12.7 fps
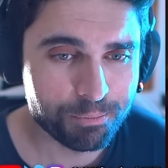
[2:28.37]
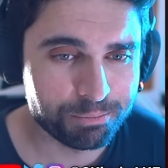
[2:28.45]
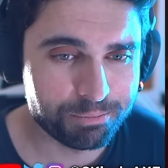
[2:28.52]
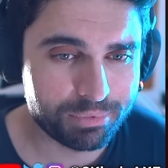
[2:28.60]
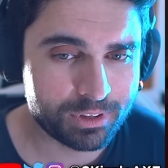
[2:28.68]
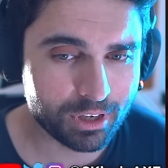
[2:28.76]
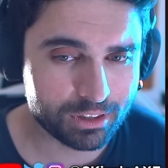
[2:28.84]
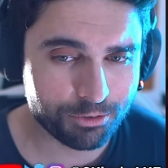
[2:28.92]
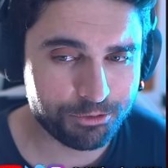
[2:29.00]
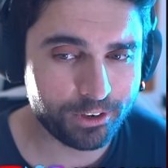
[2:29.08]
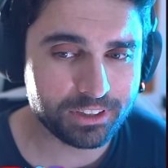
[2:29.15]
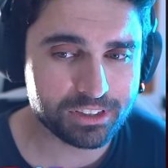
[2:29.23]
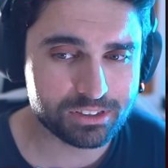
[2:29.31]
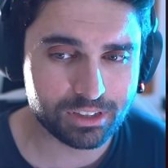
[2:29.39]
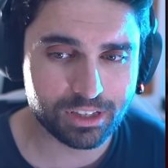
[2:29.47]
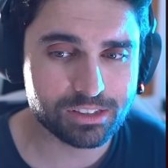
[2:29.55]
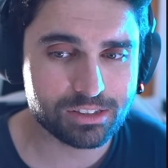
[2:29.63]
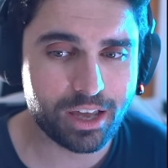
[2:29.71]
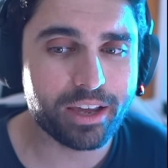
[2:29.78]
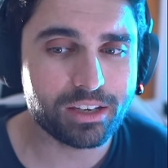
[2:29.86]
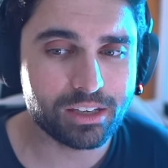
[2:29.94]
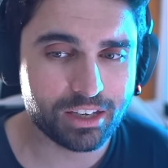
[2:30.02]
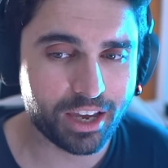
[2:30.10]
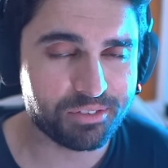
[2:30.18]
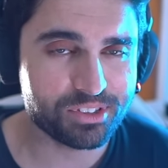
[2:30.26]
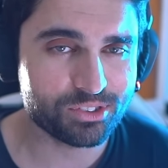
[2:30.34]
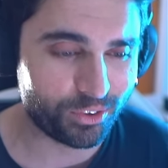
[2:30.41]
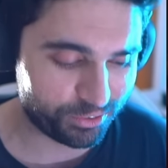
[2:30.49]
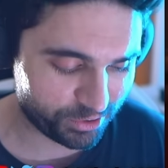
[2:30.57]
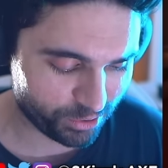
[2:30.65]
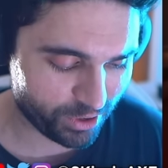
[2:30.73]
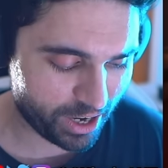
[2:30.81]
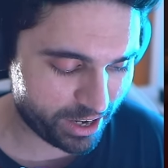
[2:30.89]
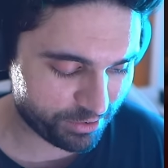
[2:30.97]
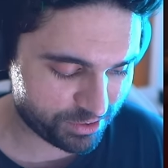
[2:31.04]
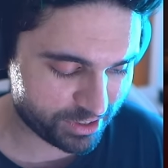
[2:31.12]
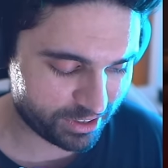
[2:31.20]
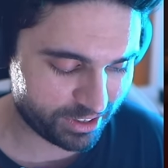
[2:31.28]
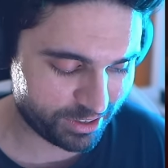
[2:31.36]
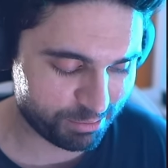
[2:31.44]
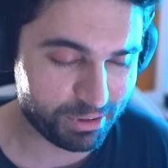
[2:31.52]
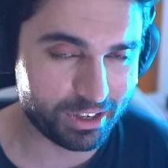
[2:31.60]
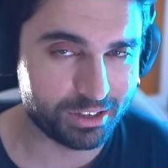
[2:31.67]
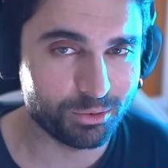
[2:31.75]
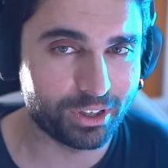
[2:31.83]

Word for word: The, the funniest thing is that he gave his review after playing